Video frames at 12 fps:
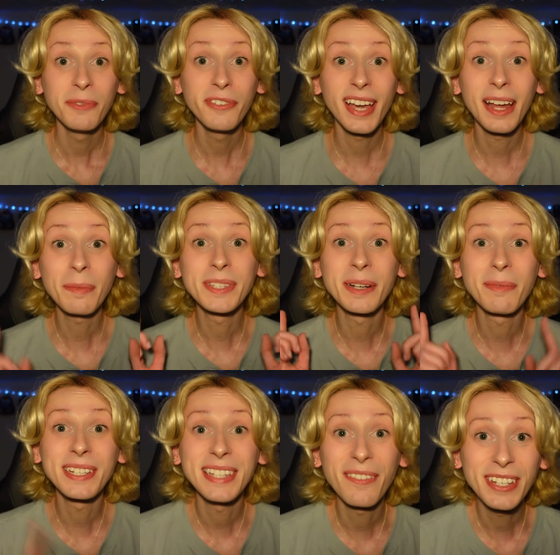Moving on up to number
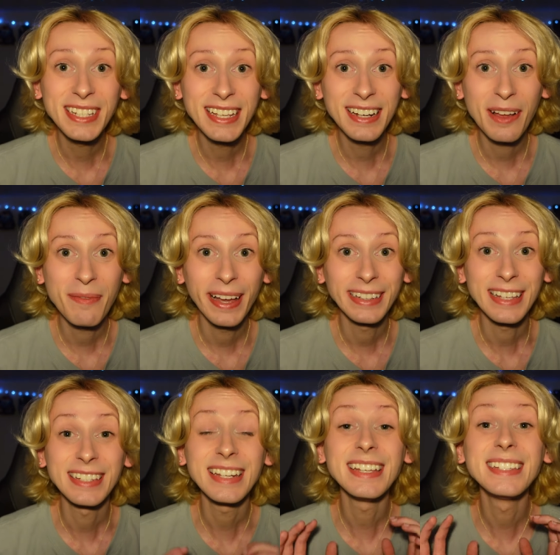17 on my
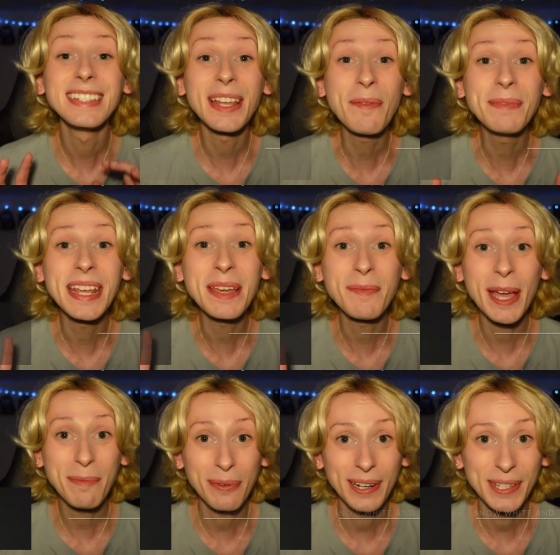list is Someday
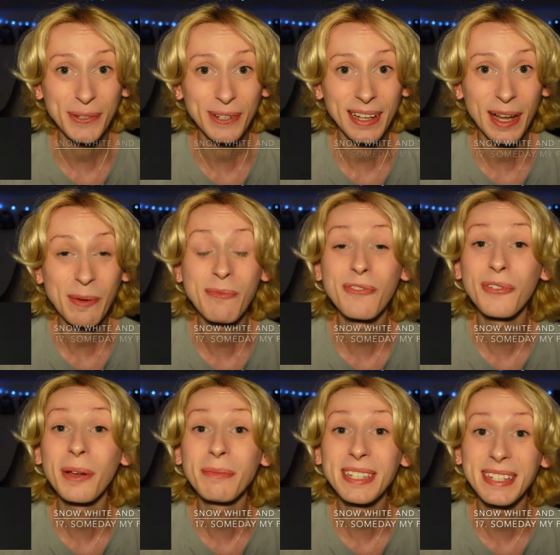My Prince Will Come
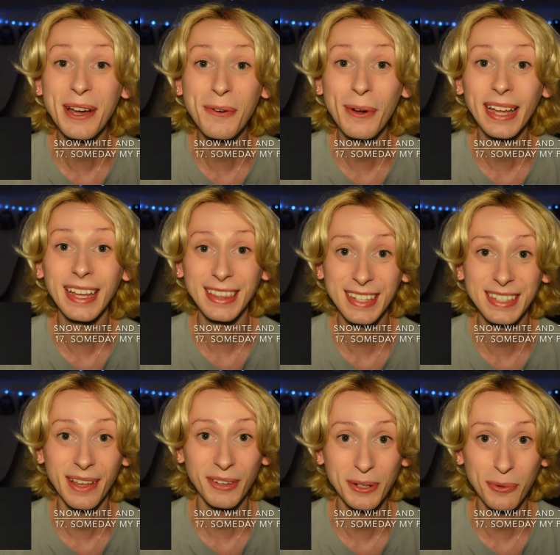from Snow White and the
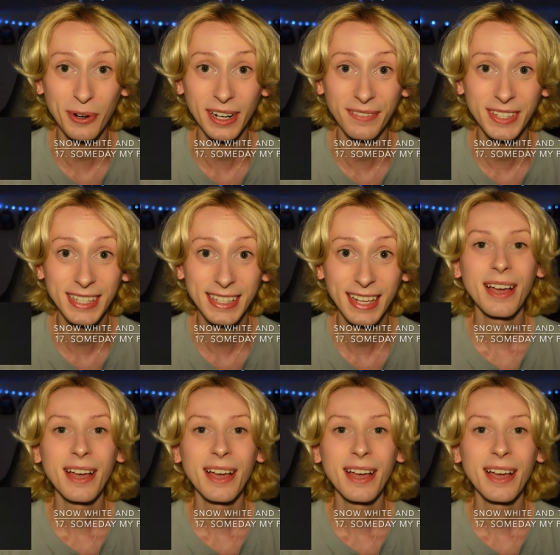Seven Dwarfs.